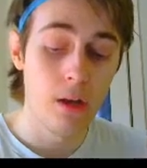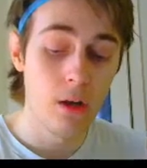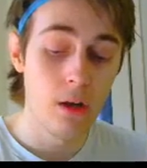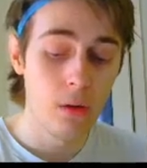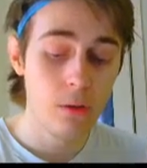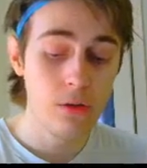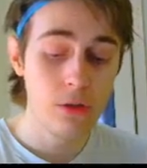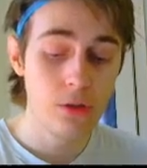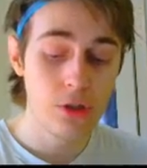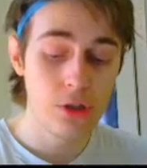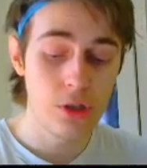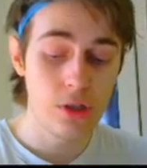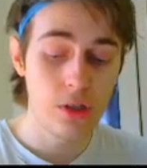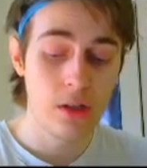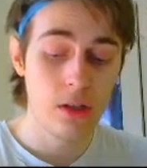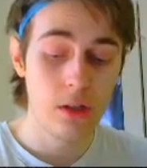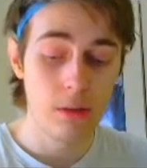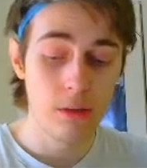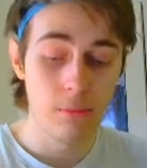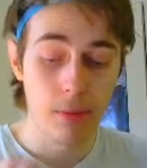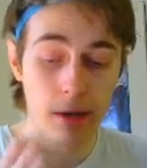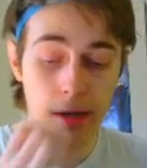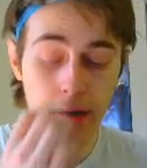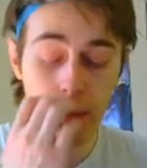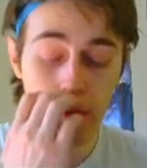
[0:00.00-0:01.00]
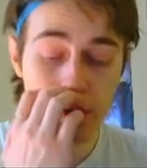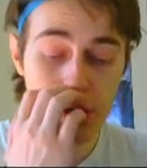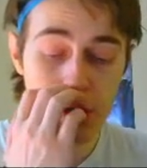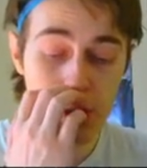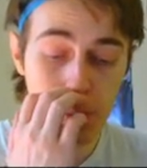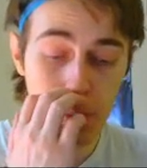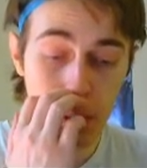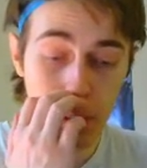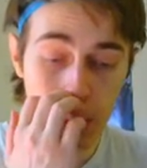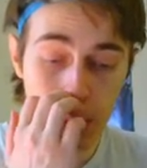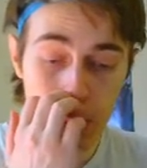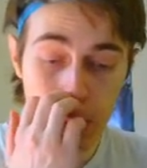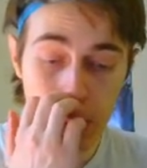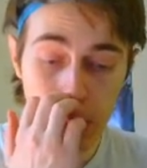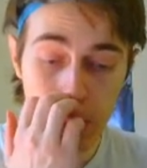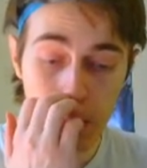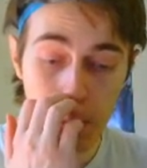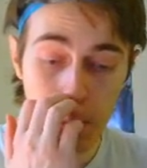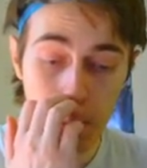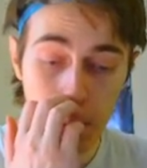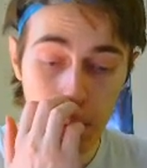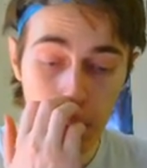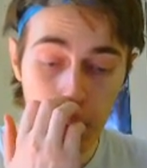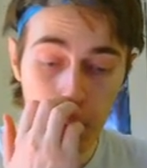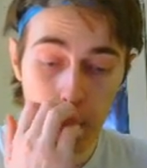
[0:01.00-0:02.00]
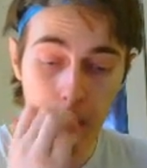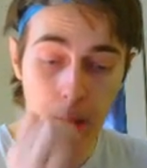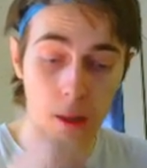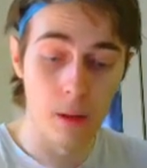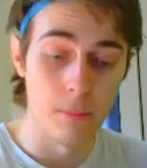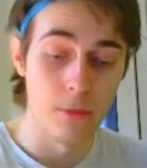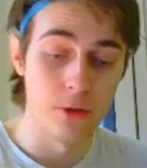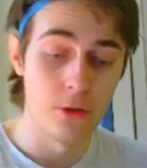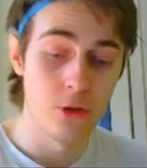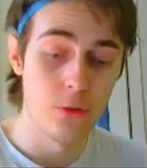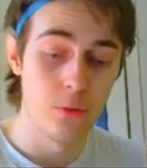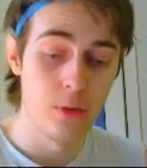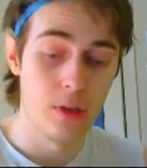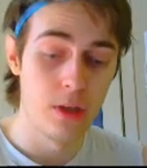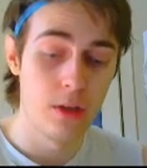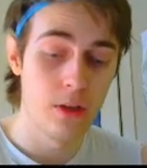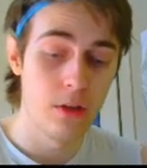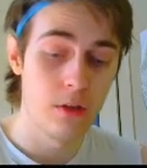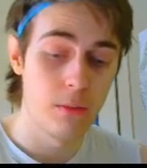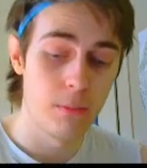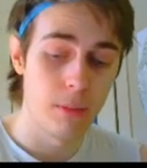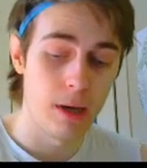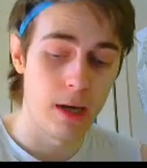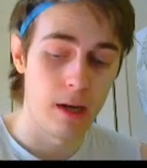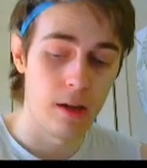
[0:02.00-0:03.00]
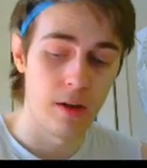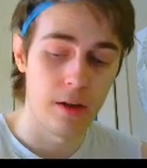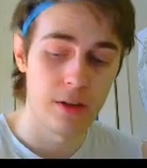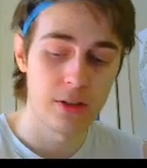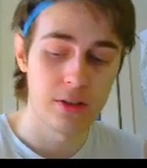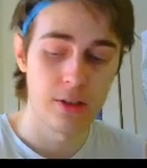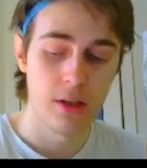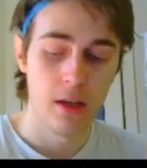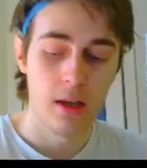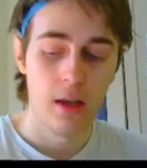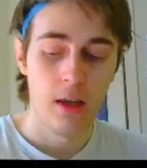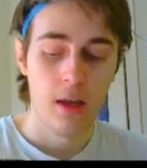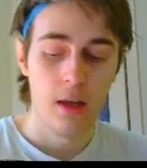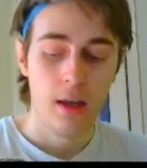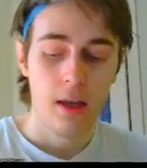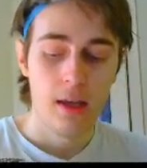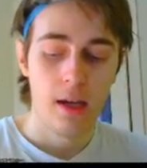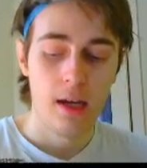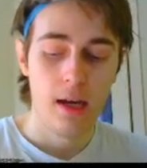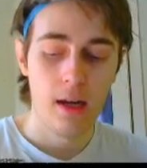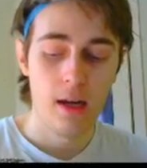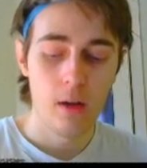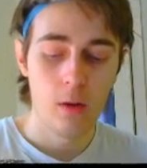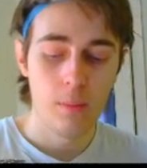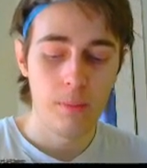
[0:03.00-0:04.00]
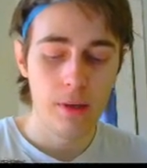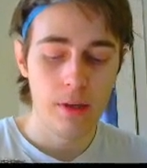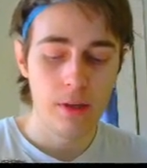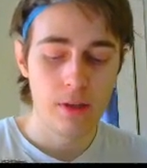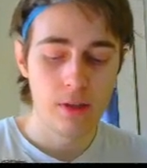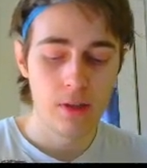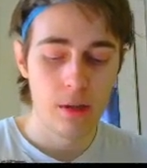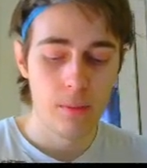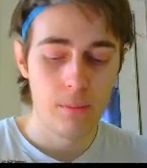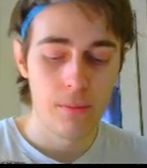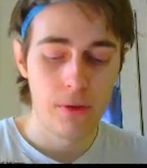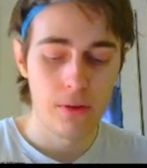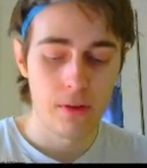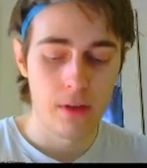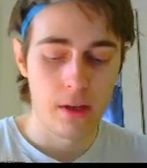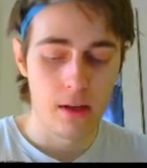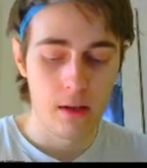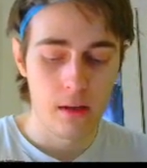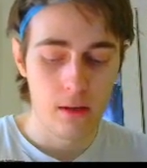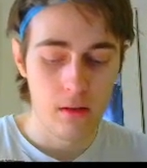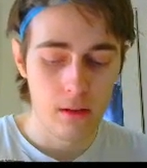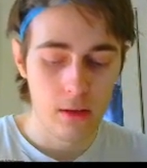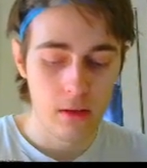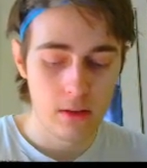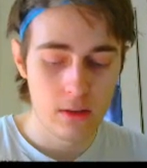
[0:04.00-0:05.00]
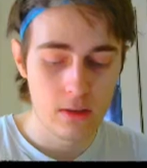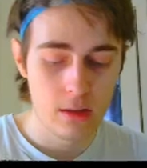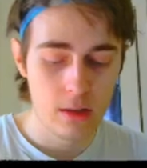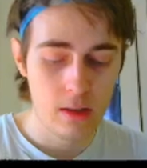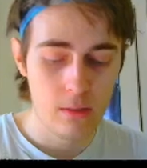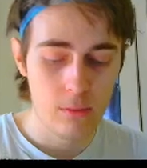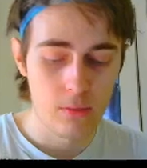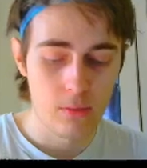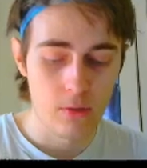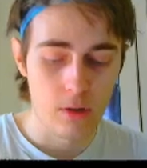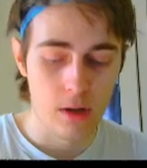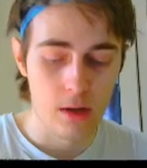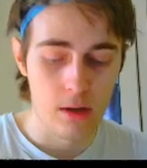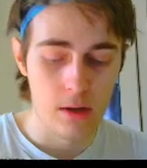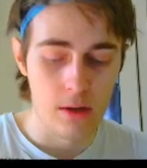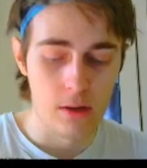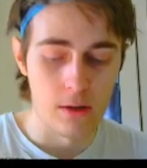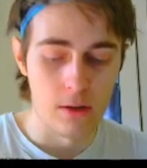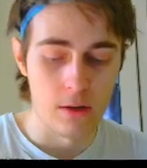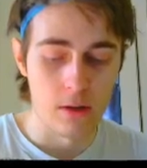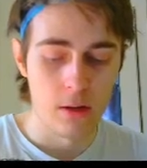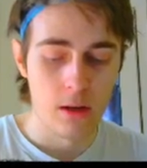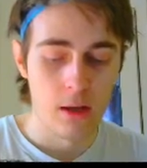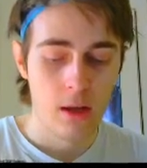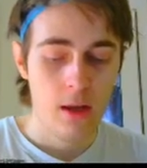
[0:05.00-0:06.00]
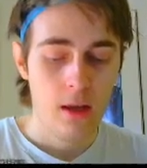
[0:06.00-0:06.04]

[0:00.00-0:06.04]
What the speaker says: own G Money team to kill Maliks, it'll be something like this team right here.